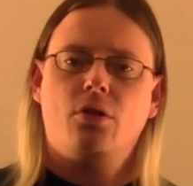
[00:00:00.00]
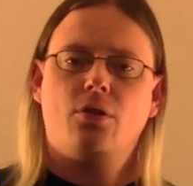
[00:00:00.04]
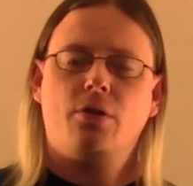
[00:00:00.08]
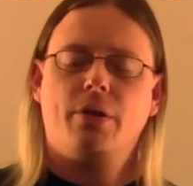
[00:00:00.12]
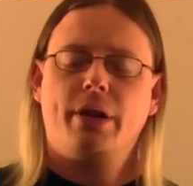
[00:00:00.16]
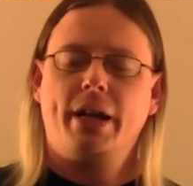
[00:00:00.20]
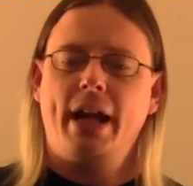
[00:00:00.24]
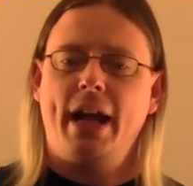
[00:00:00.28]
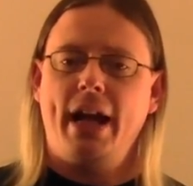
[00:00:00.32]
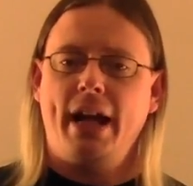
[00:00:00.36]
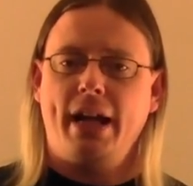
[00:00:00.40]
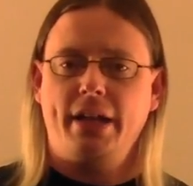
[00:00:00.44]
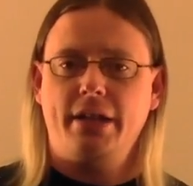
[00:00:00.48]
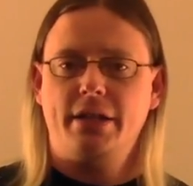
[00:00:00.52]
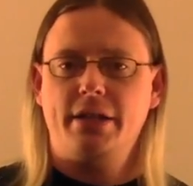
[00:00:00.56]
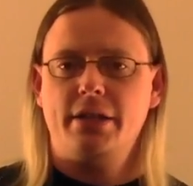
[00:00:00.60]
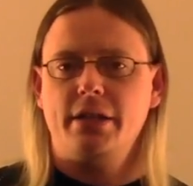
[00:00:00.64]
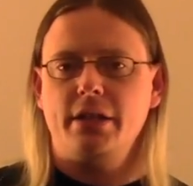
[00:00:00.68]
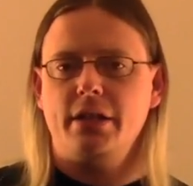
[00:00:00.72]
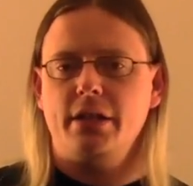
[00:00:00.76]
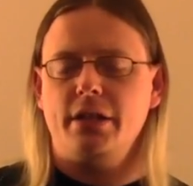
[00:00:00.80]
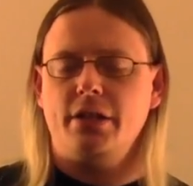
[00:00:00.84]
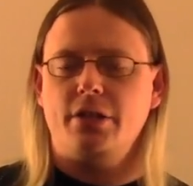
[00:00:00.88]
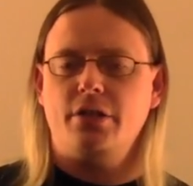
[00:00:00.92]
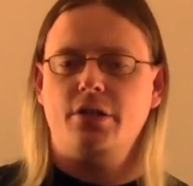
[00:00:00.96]

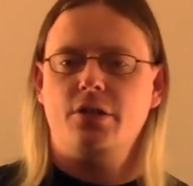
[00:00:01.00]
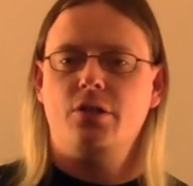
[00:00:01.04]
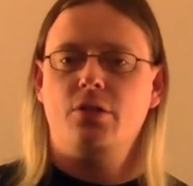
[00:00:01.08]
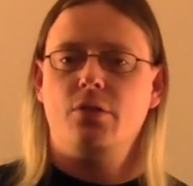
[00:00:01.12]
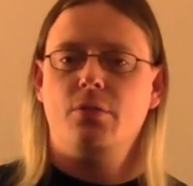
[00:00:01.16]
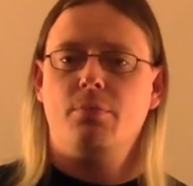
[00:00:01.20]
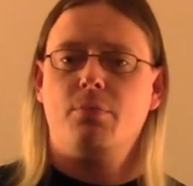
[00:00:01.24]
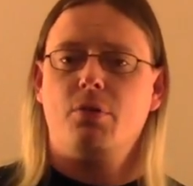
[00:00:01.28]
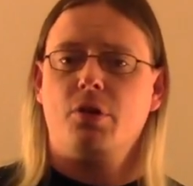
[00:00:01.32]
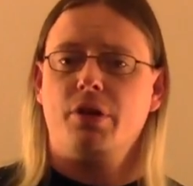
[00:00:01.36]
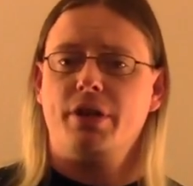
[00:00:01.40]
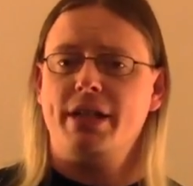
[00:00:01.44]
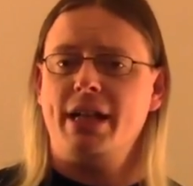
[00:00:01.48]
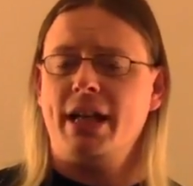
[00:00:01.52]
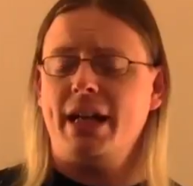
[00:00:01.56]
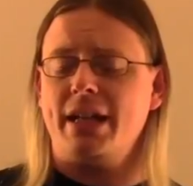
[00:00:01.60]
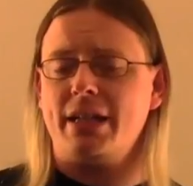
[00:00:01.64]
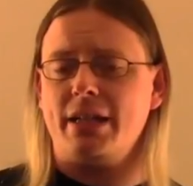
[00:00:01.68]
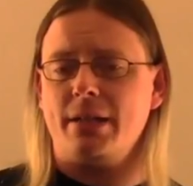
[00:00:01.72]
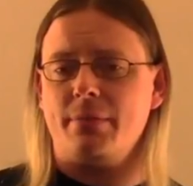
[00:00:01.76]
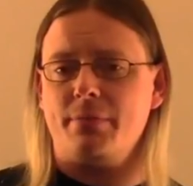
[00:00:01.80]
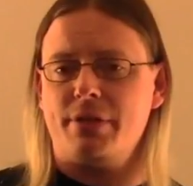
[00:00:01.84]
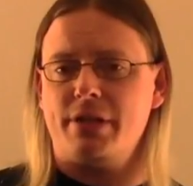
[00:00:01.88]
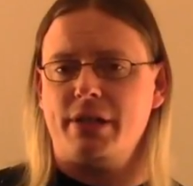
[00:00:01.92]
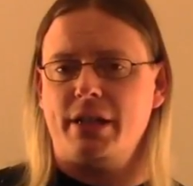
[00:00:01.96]
create to
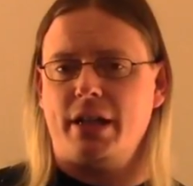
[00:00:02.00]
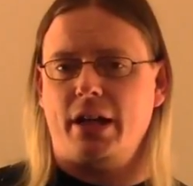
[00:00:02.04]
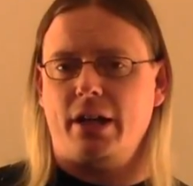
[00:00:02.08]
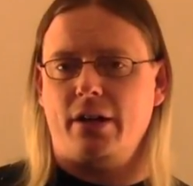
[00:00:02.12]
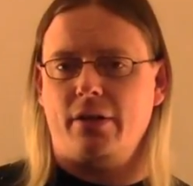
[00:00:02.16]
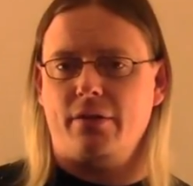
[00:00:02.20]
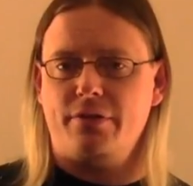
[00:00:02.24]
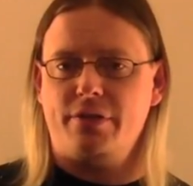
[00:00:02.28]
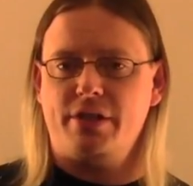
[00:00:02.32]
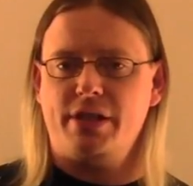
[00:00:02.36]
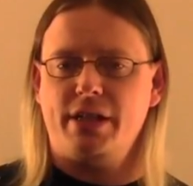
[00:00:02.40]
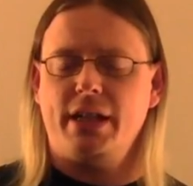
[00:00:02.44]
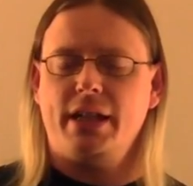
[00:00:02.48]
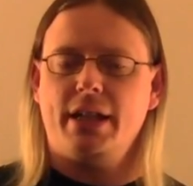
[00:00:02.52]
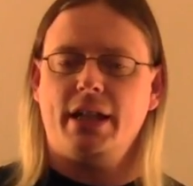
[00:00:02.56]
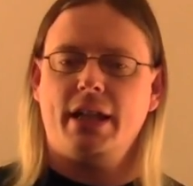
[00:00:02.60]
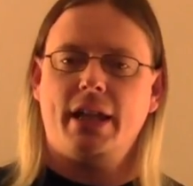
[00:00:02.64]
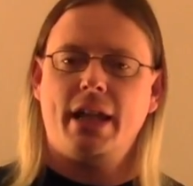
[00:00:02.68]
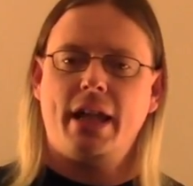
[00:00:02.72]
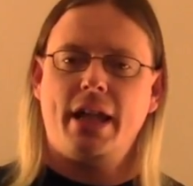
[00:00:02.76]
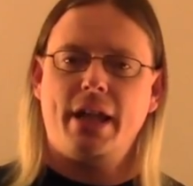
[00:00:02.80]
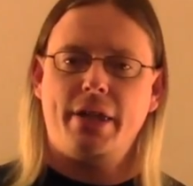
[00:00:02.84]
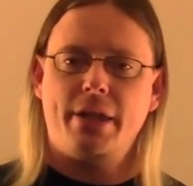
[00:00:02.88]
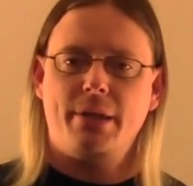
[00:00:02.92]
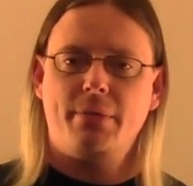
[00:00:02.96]
protect themselves and
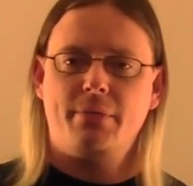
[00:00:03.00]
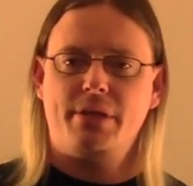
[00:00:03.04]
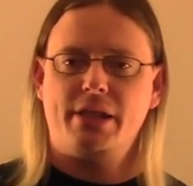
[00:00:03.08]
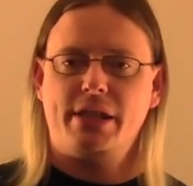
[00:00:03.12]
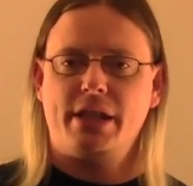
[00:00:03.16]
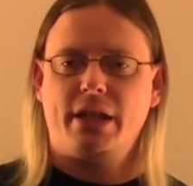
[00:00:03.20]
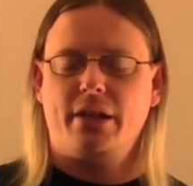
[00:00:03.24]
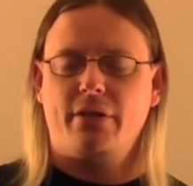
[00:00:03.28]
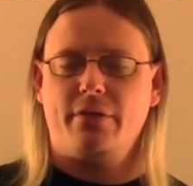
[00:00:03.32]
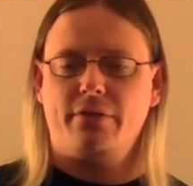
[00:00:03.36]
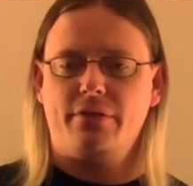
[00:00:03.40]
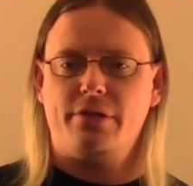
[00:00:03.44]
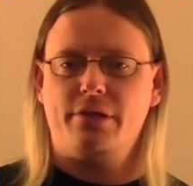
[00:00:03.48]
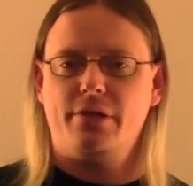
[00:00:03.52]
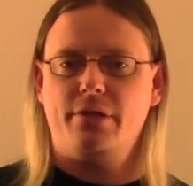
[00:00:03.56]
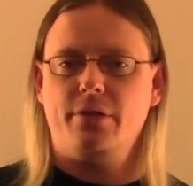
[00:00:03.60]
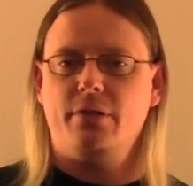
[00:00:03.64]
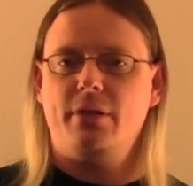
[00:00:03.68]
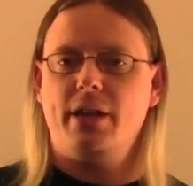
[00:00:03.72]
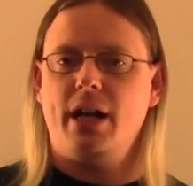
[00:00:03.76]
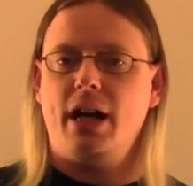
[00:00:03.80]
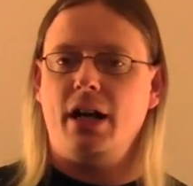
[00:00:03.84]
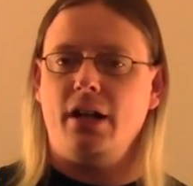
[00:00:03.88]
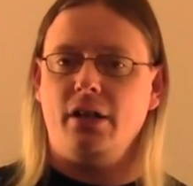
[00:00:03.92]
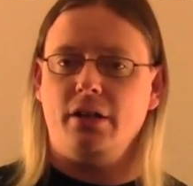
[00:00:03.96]
allow themselves
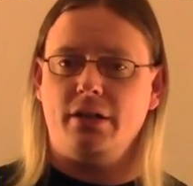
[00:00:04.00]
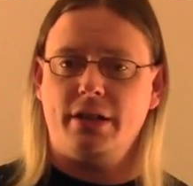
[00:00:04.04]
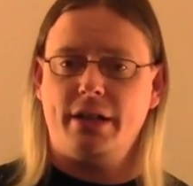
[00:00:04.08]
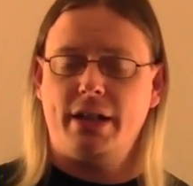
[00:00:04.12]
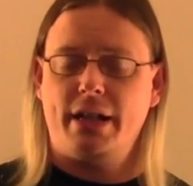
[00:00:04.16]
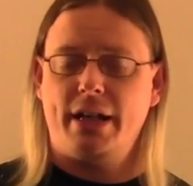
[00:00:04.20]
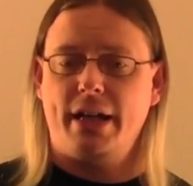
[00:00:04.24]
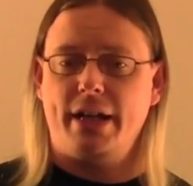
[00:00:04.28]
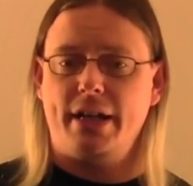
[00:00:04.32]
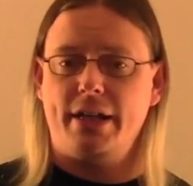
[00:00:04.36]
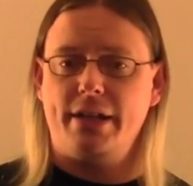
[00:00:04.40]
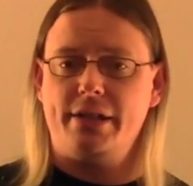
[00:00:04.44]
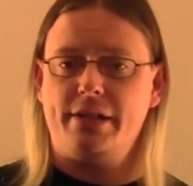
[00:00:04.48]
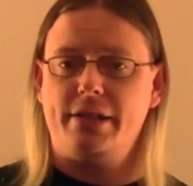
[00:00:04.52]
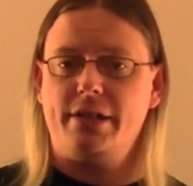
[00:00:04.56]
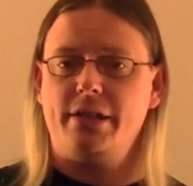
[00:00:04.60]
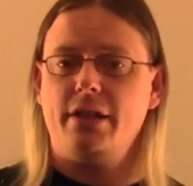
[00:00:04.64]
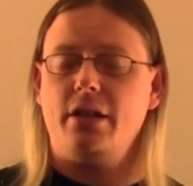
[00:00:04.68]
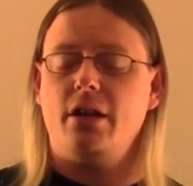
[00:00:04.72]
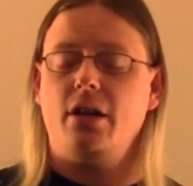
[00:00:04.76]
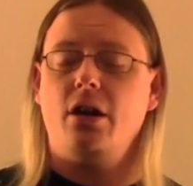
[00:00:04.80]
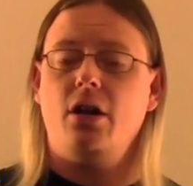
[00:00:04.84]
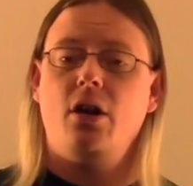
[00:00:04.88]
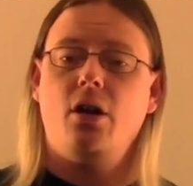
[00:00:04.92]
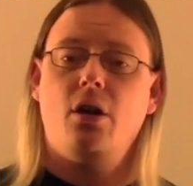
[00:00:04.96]
to
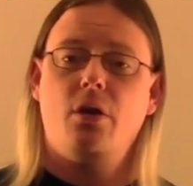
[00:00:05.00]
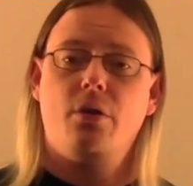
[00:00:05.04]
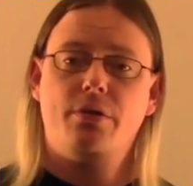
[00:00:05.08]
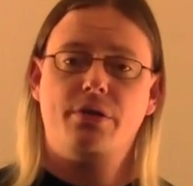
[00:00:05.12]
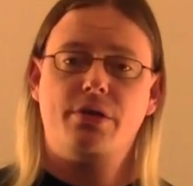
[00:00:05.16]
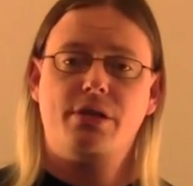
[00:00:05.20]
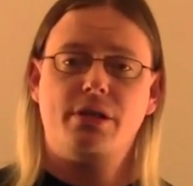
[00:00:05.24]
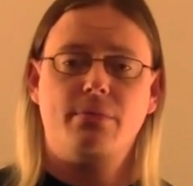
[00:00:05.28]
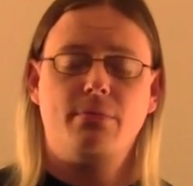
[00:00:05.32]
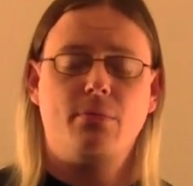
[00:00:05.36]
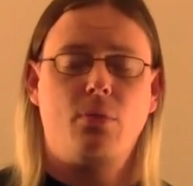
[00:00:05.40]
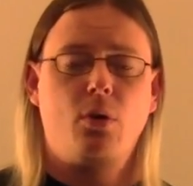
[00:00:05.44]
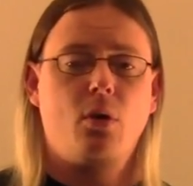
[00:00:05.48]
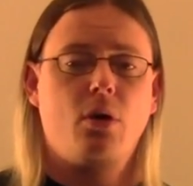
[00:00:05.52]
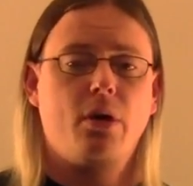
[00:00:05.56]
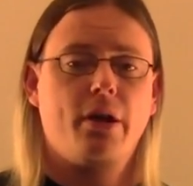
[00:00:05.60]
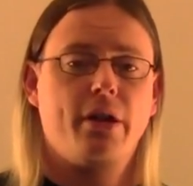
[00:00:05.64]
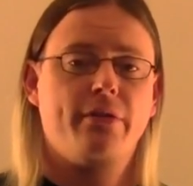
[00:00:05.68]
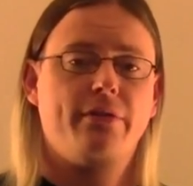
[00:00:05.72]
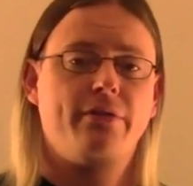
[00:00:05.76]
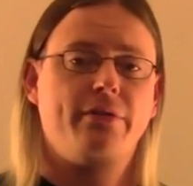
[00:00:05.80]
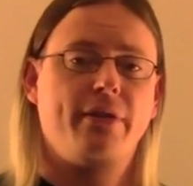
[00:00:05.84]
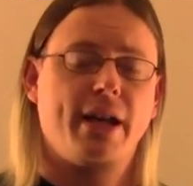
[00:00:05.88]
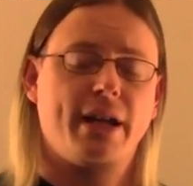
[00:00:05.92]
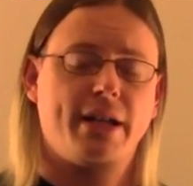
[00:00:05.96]
colonize a host
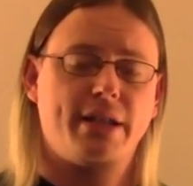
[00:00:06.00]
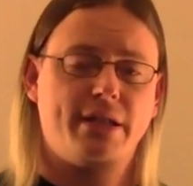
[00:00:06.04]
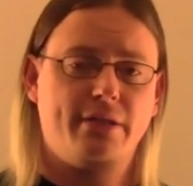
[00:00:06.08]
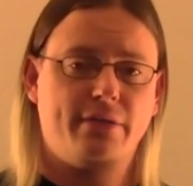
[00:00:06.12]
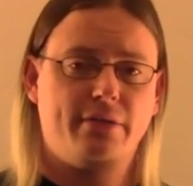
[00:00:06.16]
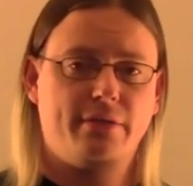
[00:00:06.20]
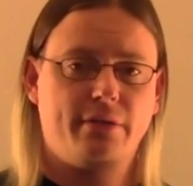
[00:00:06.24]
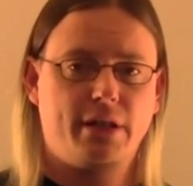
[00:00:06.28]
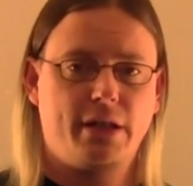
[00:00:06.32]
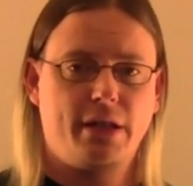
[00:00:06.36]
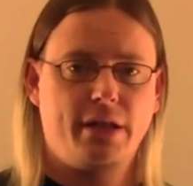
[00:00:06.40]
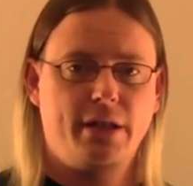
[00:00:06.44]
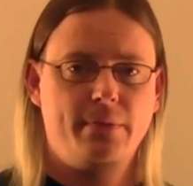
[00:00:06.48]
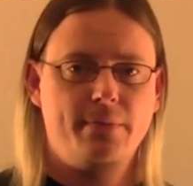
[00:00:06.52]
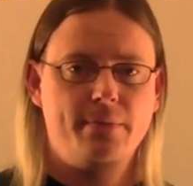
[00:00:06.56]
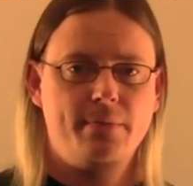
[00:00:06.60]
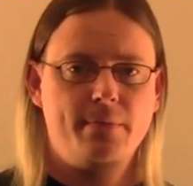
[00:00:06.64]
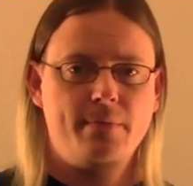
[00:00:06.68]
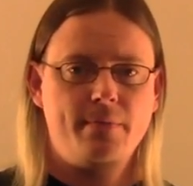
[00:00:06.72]
more effectively.